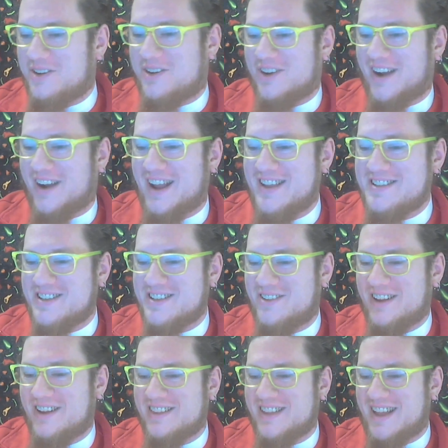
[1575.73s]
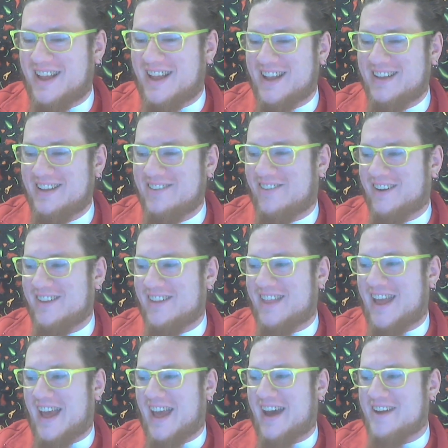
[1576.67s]
crazy with it, and where
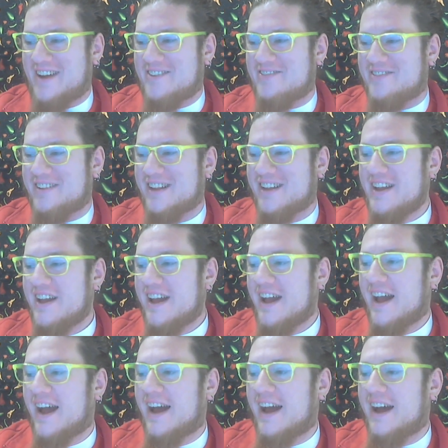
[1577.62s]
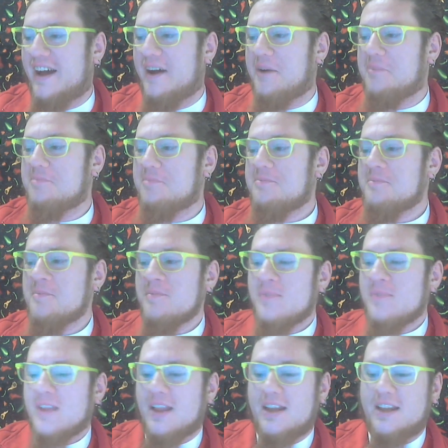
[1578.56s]
they have. Um,
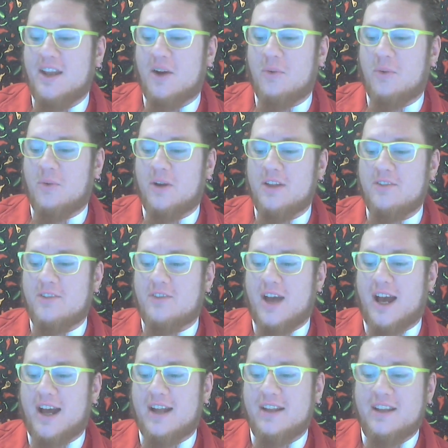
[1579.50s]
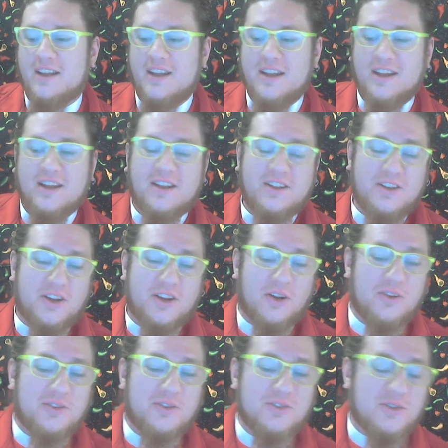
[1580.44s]
you know, where you've got you
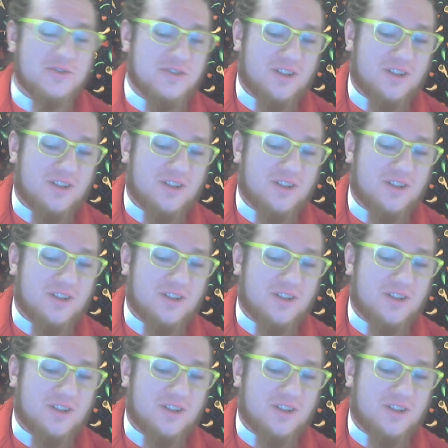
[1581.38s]
go those